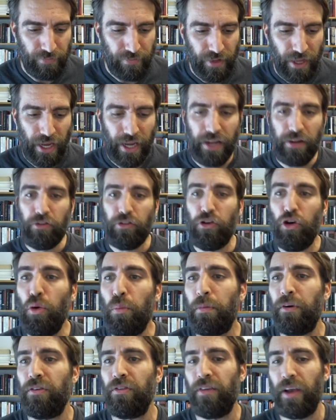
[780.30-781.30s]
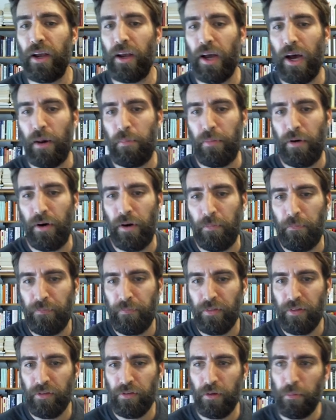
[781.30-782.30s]
and 2% copper.
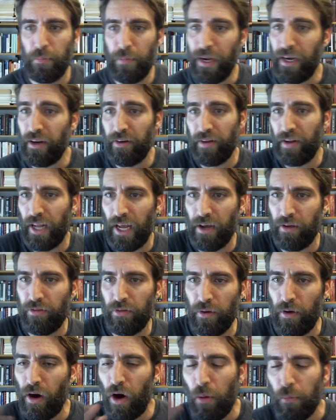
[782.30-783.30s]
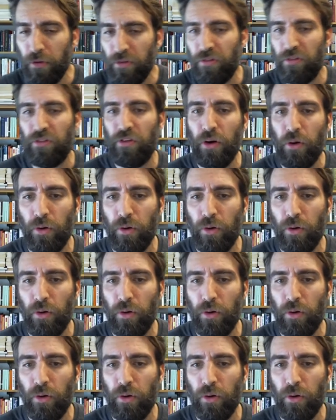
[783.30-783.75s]
So a penny today has almost zero